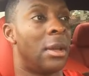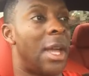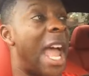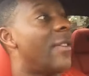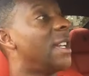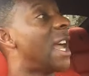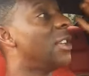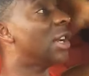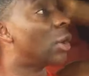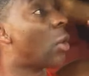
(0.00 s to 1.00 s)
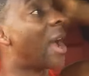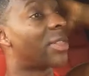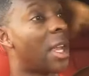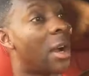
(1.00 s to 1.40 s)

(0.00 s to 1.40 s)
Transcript: Every day, you know, go out there